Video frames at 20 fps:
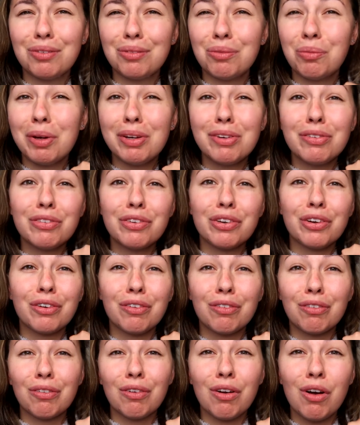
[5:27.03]
winter
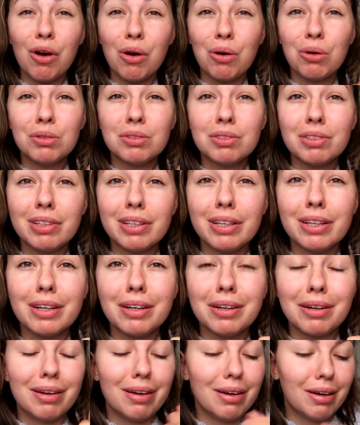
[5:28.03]
rosy
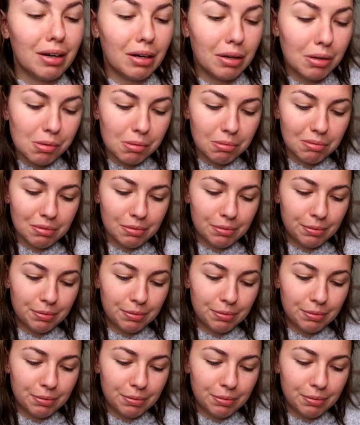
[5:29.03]
glow.